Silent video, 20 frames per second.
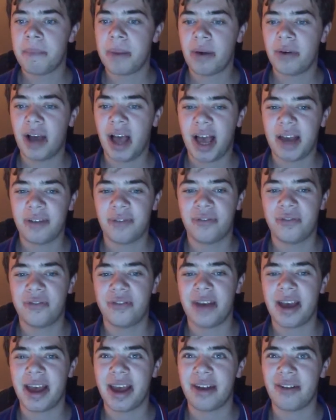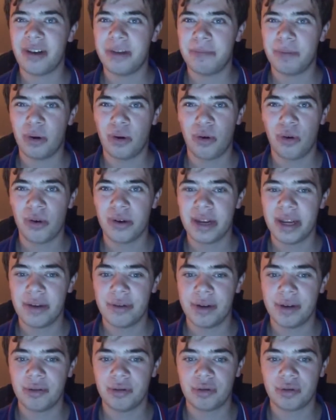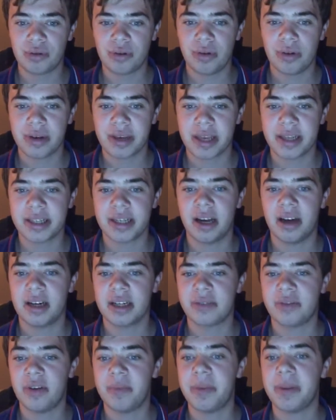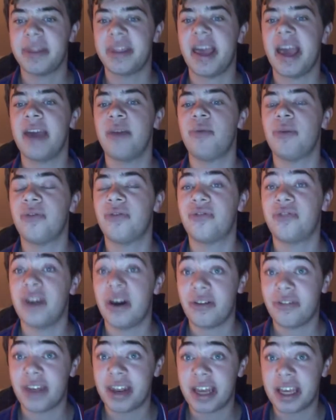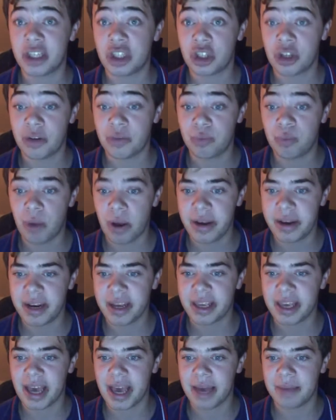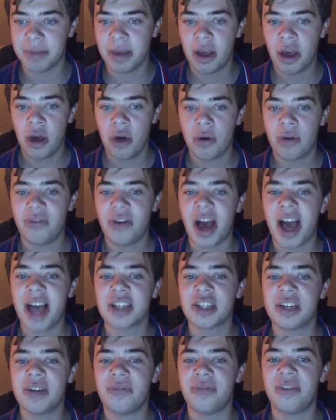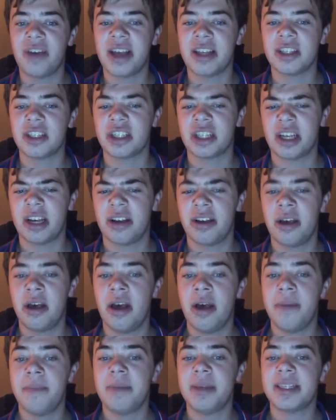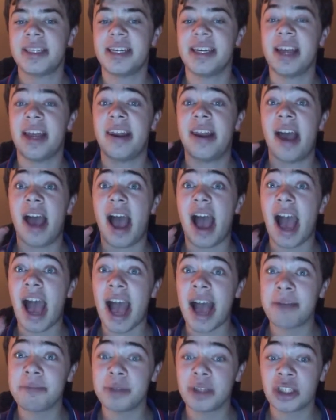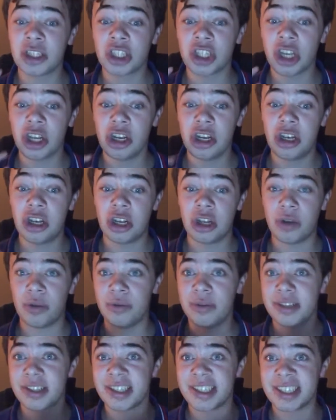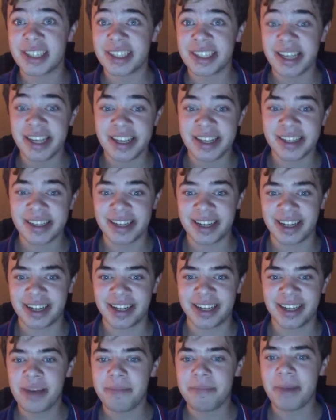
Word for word: Borough had a very poor nil nil draw against Huddersfield, but they would feel that they should have won the game, with Ashley Fletcher missing an absolute sitter. The